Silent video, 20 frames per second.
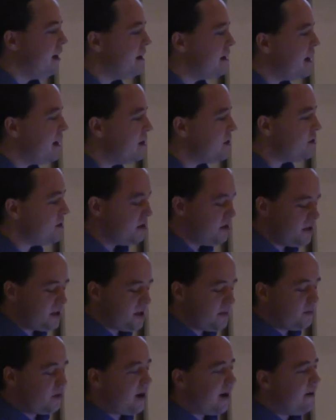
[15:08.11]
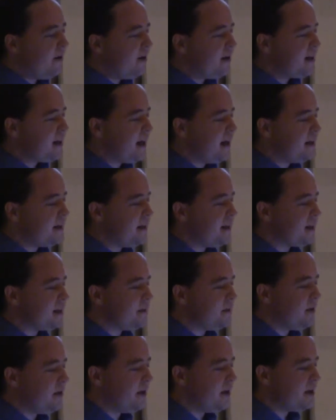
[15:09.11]
they introduced prioritized
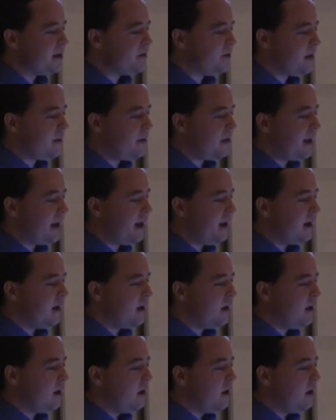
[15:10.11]
experience replay,